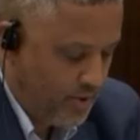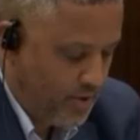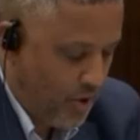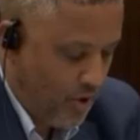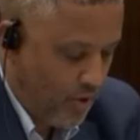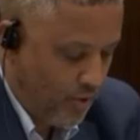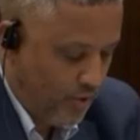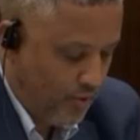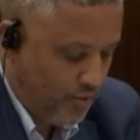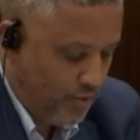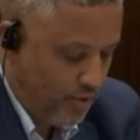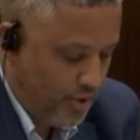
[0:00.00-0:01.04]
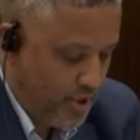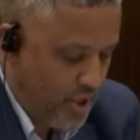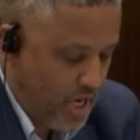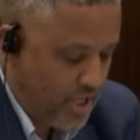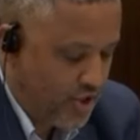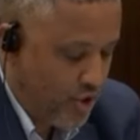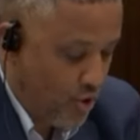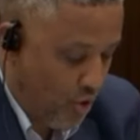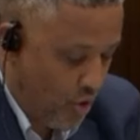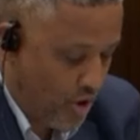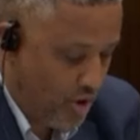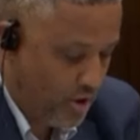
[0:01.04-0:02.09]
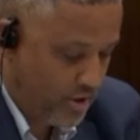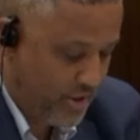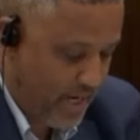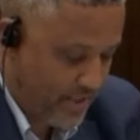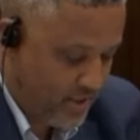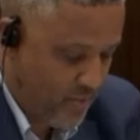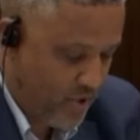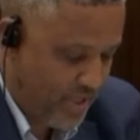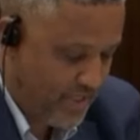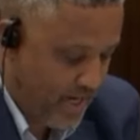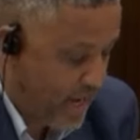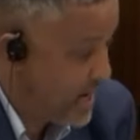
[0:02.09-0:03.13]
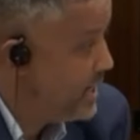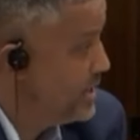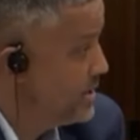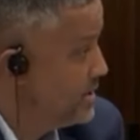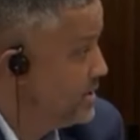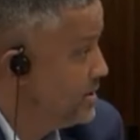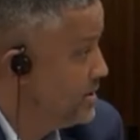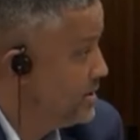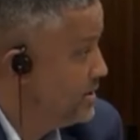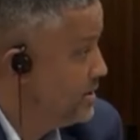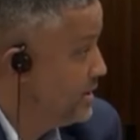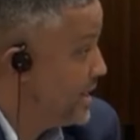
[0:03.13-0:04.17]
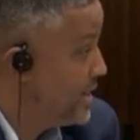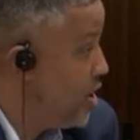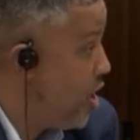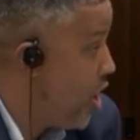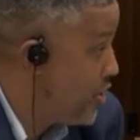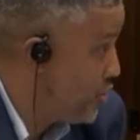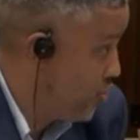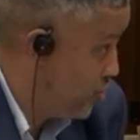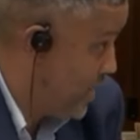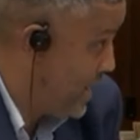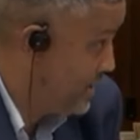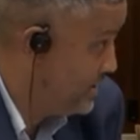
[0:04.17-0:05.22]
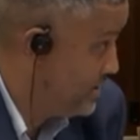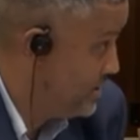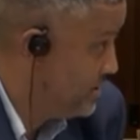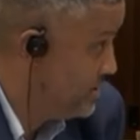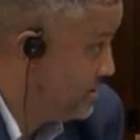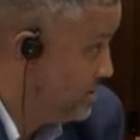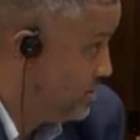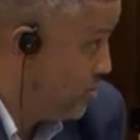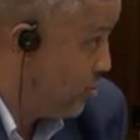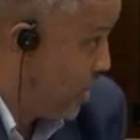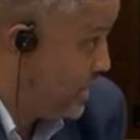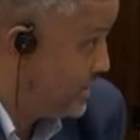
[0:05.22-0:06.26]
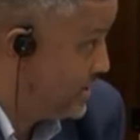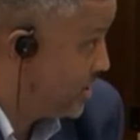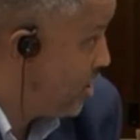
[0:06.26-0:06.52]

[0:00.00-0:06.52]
So it's your testimony today that an autocorrect was